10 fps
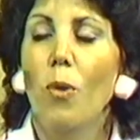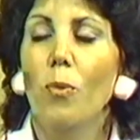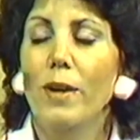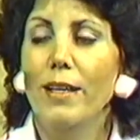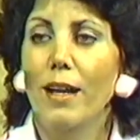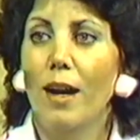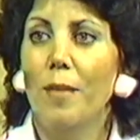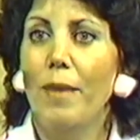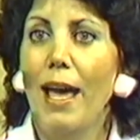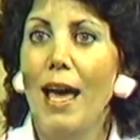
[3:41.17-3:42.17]
We
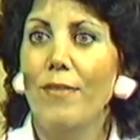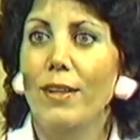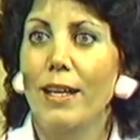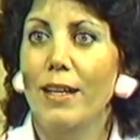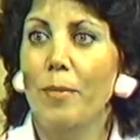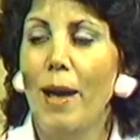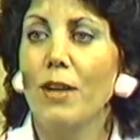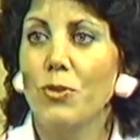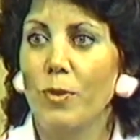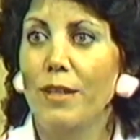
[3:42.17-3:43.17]
um, have it in
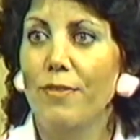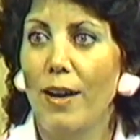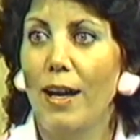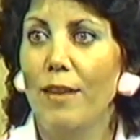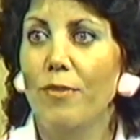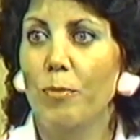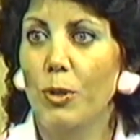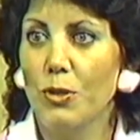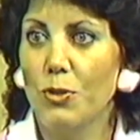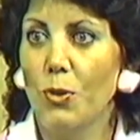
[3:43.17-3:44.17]
about 25
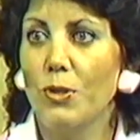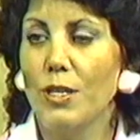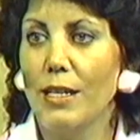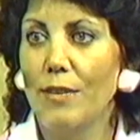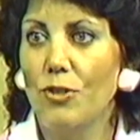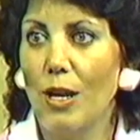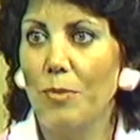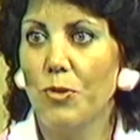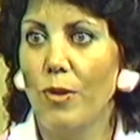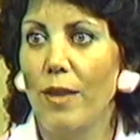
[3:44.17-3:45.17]
bookstores and gift
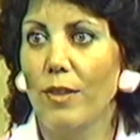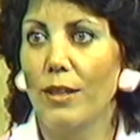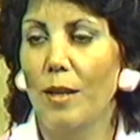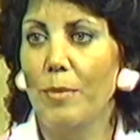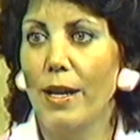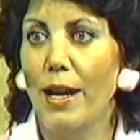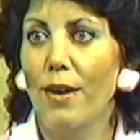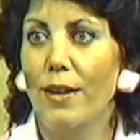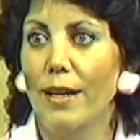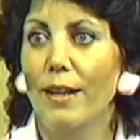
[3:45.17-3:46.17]
shops throughout the Columbia
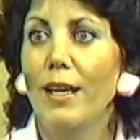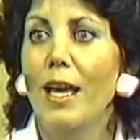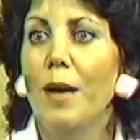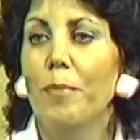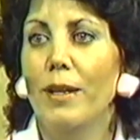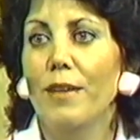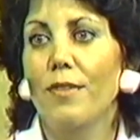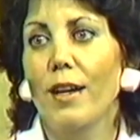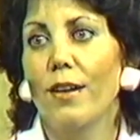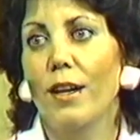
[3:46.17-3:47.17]
area, but
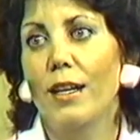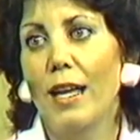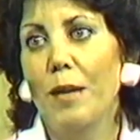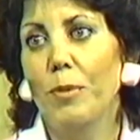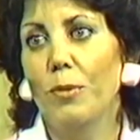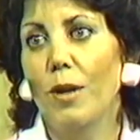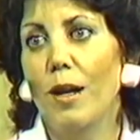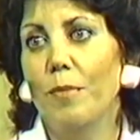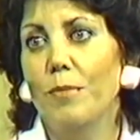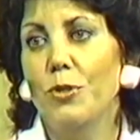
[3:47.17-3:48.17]
if they are unable
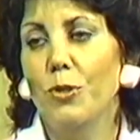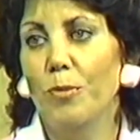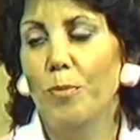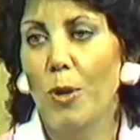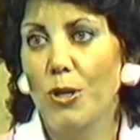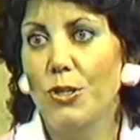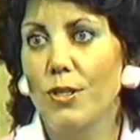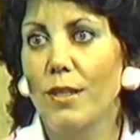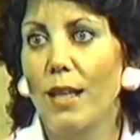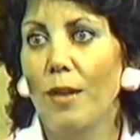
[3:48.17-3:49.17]
um, to
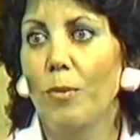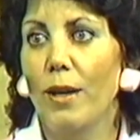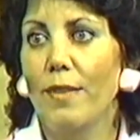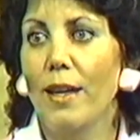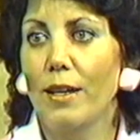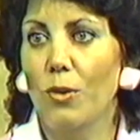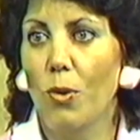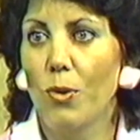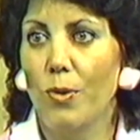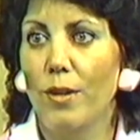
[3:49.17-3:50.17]
purchase it that way, they can
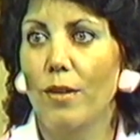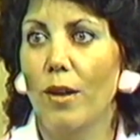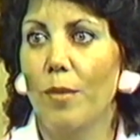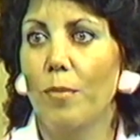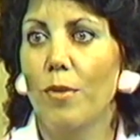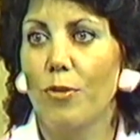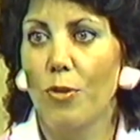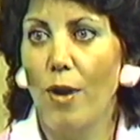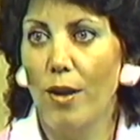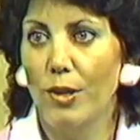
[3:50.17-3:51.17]
order it um,
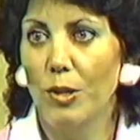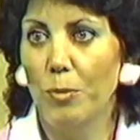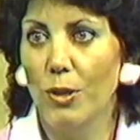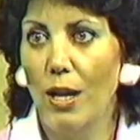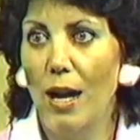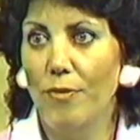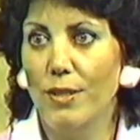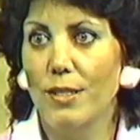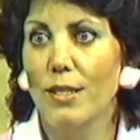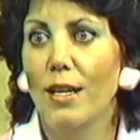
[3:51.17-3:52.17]
through our cookbook
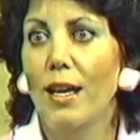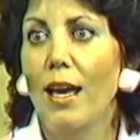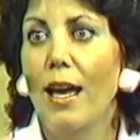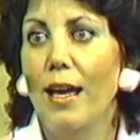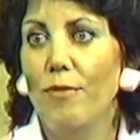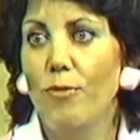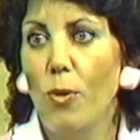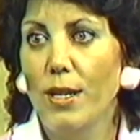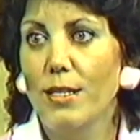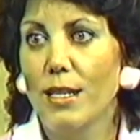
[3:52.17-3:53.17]
office at
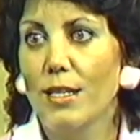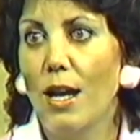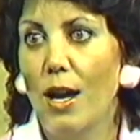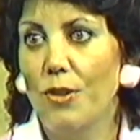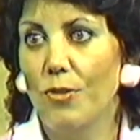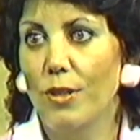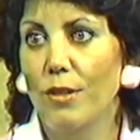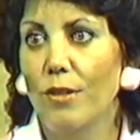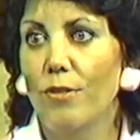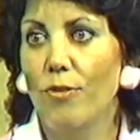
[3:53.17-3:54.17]

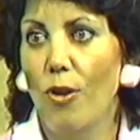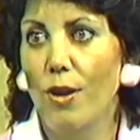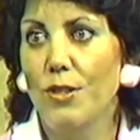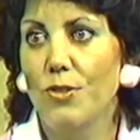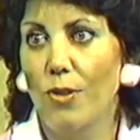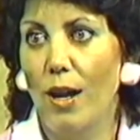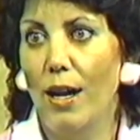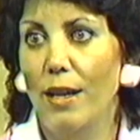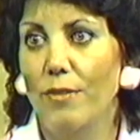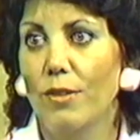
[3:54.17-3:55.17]
4600 Forest
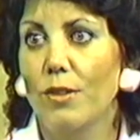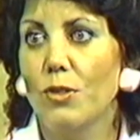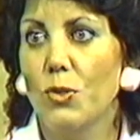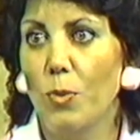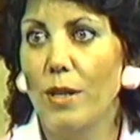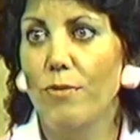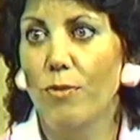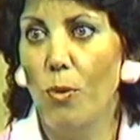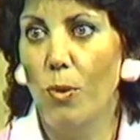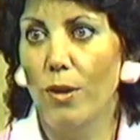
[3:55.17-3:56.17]
Drive, Suite
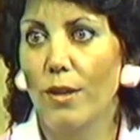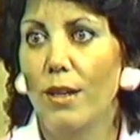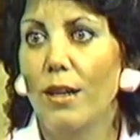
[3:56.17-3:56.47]
4,